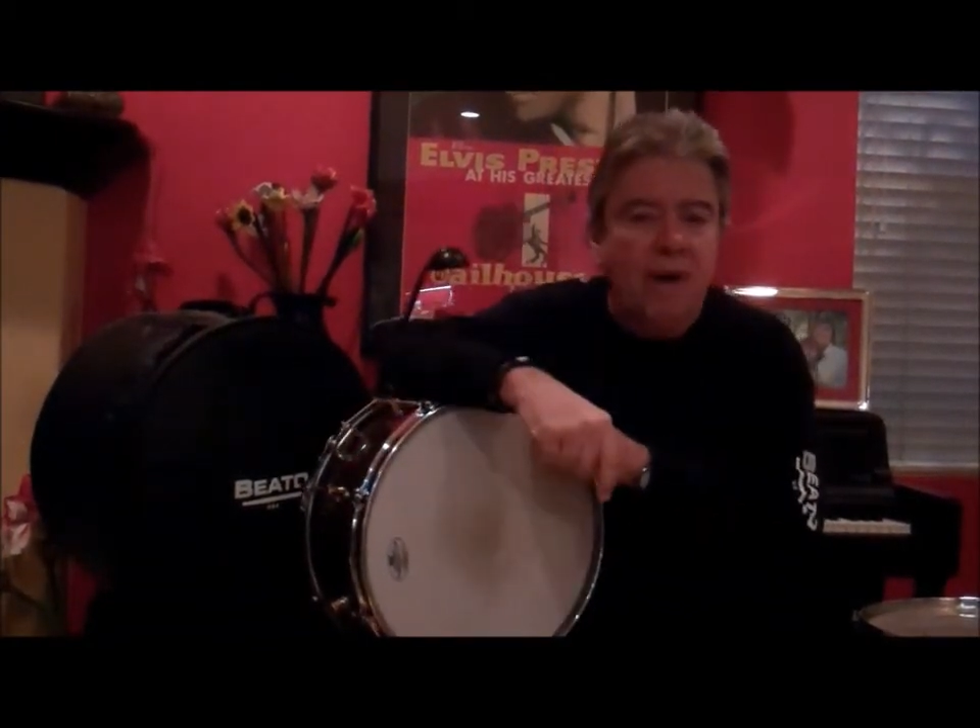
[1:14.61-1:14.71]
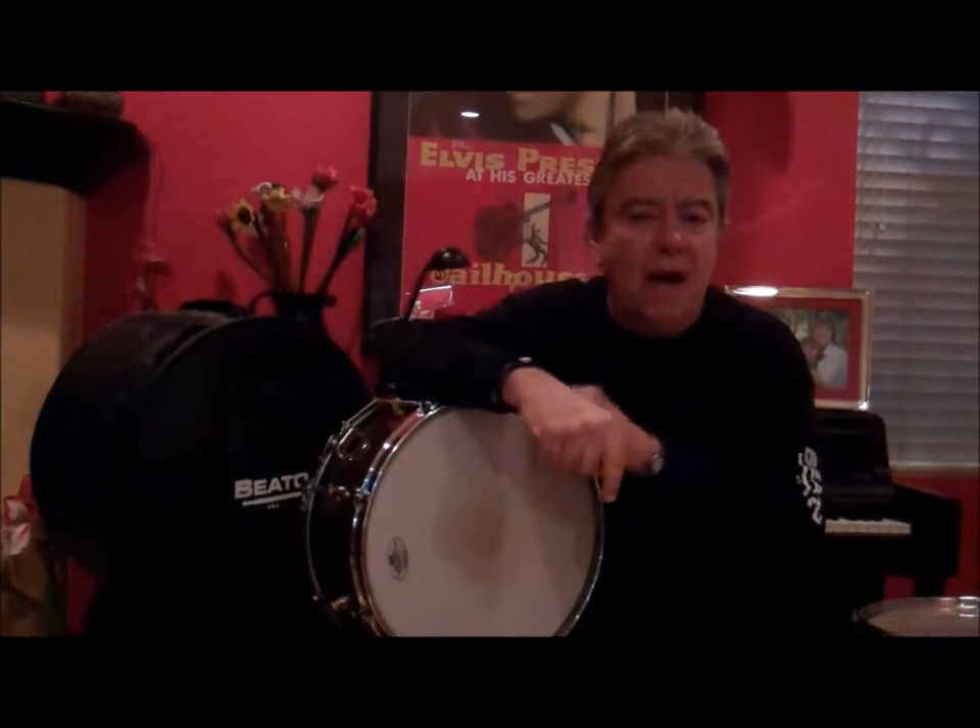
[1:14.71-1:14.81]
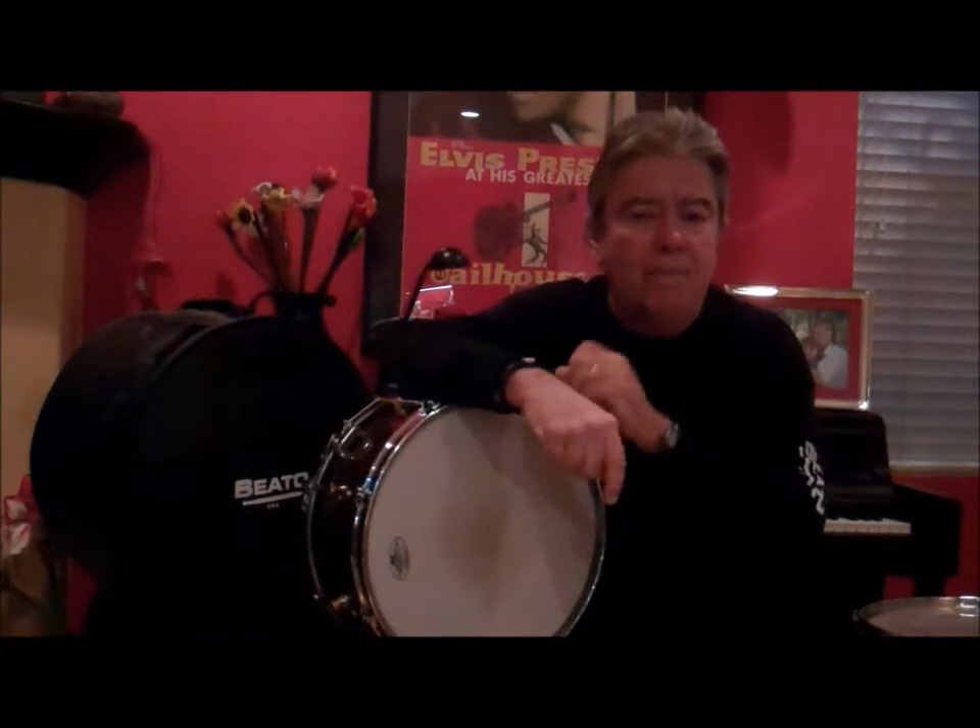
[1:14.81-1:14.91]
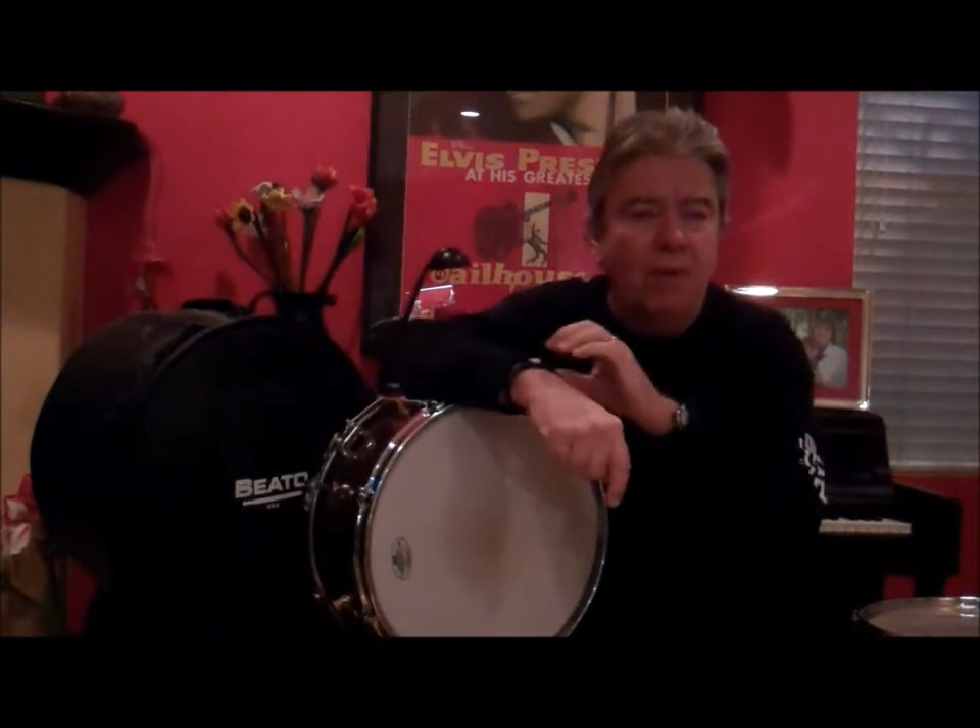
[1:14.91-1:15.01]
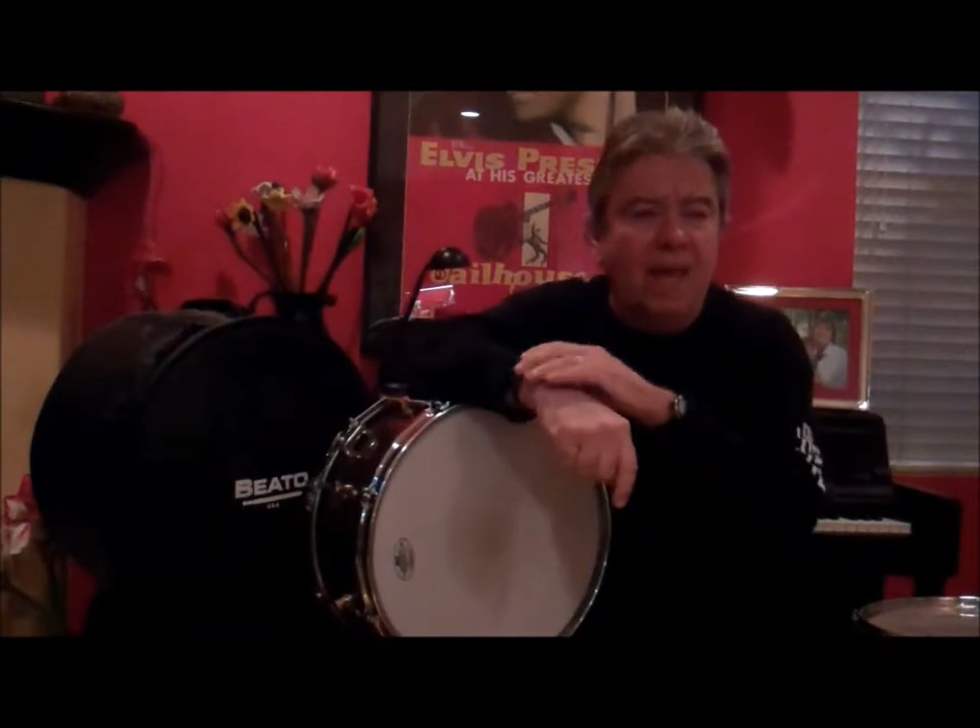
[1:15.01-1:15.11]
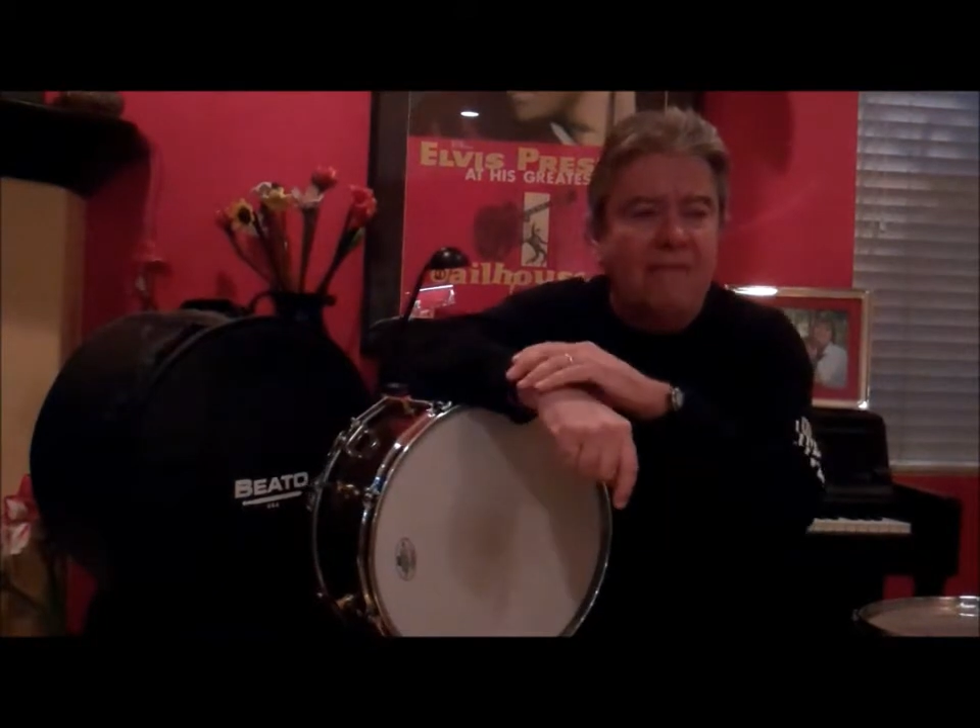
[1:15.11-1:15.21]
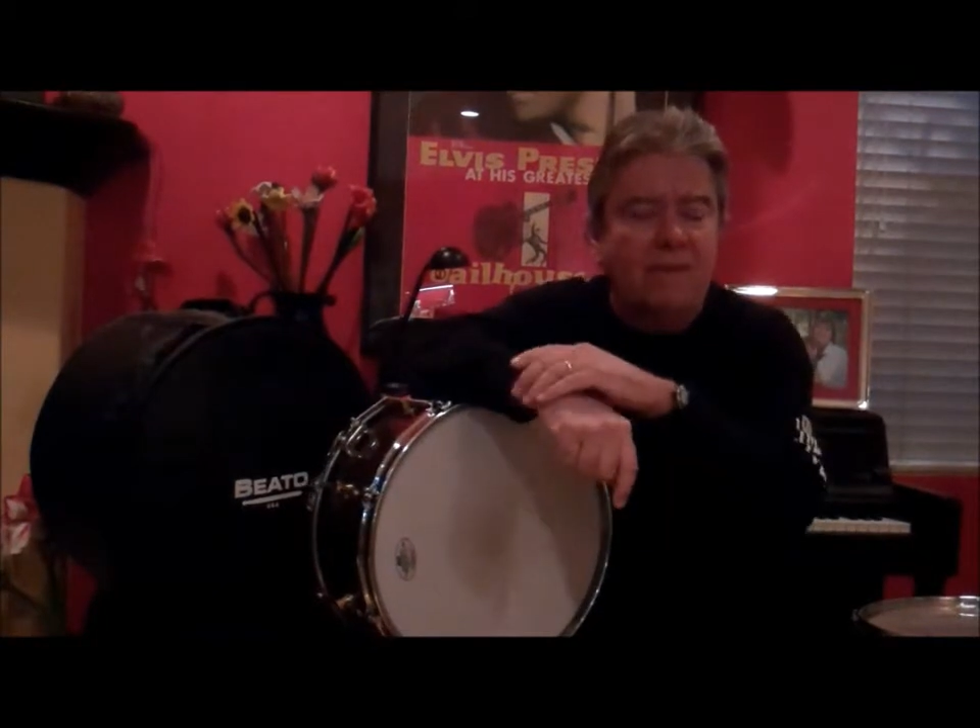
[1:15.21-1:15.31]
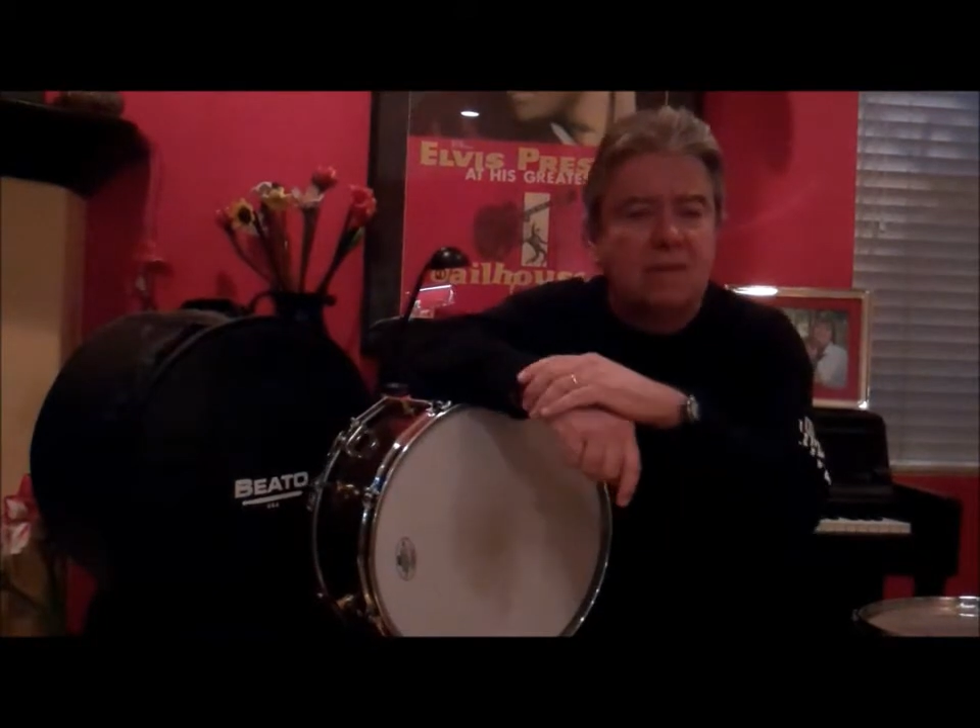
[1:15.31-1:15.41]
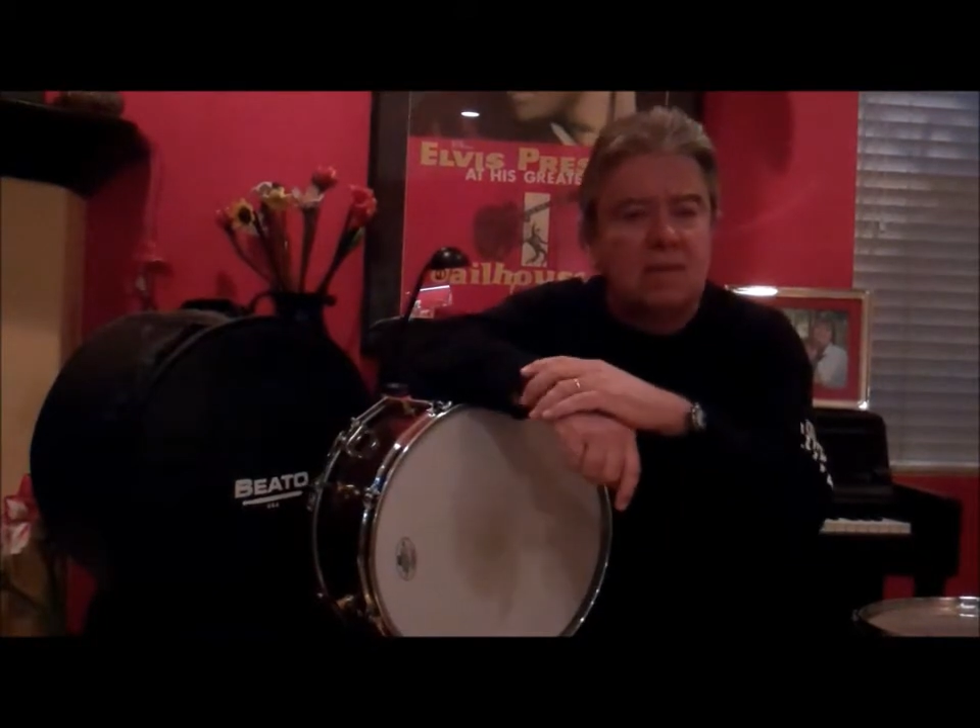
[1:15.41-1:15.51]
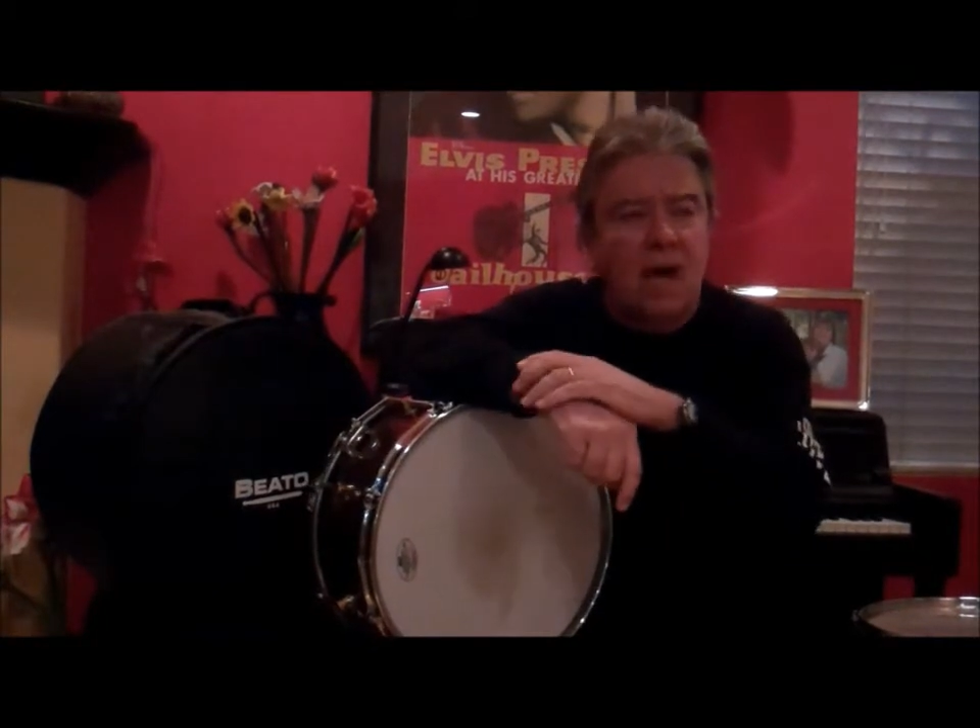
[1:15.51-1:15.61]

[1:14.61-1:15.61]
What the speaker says: I believe it's